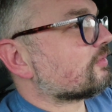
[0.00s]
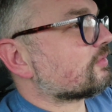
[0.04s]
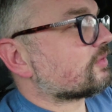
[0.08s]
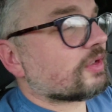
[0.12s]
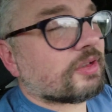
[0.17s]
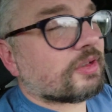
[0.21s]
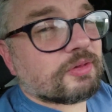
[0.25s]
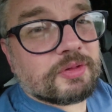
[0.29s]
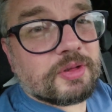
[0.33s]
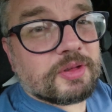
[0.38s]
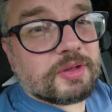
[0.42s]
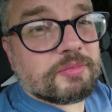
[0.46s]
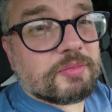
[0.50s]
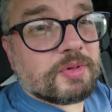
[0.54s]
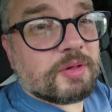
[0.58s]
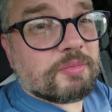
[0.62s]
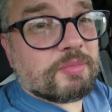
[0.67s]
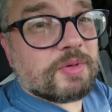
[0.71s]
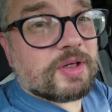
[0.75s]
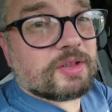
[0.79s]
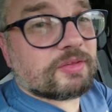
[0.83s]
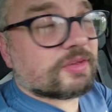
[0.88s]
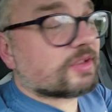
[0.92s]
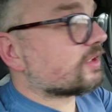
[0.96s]
So I
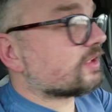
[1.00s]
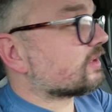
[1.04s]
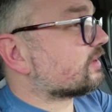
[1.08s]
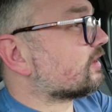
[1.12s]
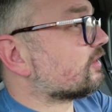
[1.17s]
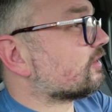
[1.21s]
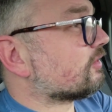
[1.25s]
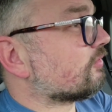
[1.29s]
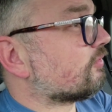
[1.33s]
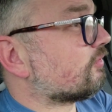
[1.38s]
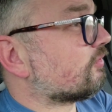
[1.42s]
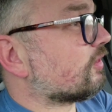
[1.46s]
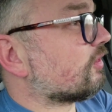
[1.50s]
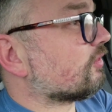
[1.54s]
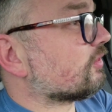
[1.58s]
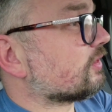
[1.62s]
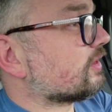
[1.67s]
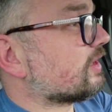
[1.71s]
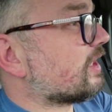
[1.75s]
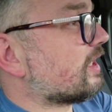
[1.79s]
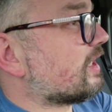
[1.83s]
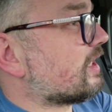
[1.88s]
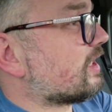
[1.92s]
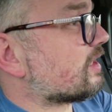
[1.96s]
better end this little
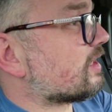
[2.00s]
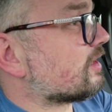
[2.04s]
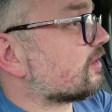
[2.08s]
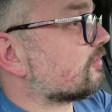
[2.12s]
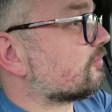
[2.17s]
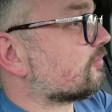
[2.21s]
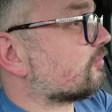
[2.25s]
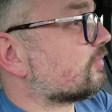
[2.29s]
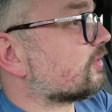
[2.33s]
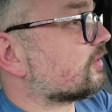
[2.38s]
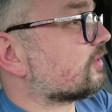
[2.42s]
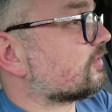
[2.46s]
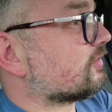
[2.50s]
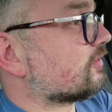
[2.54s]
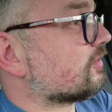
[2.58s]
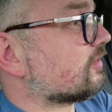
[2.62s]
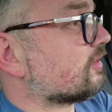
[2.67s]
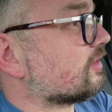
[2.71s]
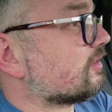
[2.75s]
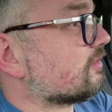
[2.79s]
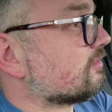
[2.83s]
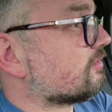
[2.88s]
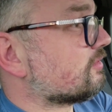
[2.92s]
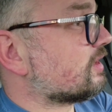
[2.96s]
vlog there. But
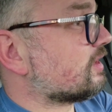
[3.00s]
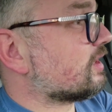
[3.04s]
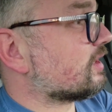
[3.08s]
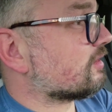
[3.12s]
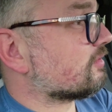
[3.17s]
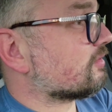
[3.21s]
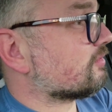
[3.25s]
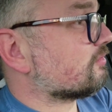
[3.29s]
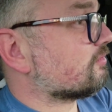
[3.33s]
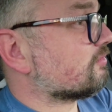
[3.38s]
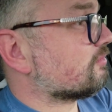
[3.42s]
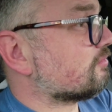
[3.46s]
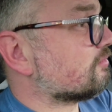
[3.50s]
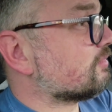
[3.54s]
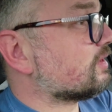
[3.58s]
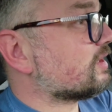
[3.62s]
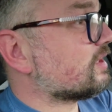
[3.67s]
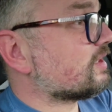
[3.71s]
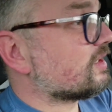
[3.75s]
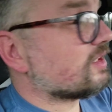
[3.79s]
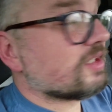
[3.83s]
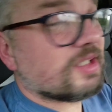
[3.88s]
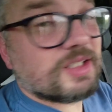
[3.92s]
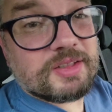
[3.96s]
yeah,
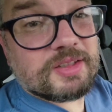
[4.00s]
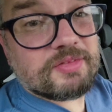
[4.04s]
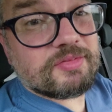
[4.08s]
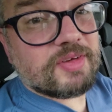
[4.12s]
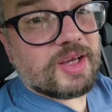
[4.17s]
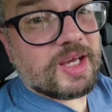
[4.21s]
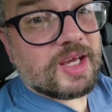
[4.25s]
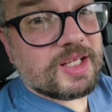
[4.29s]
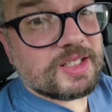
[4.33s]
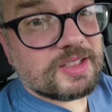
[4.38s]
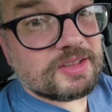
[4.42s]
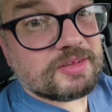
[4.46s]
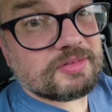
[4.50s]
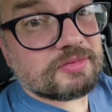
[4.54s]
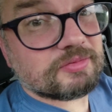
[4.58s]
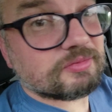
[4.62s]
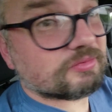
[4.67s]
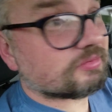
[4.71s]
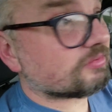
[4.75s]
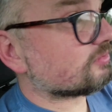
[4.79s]
me in a van.